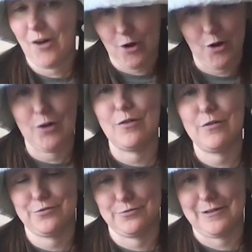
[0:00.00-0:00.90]

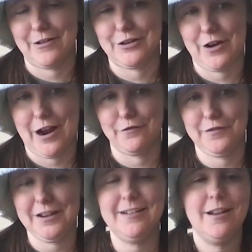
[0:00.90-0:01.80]
all throughout your
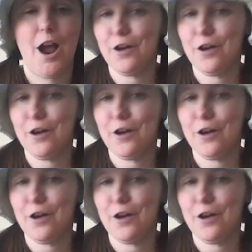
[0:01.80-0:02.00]
outfit.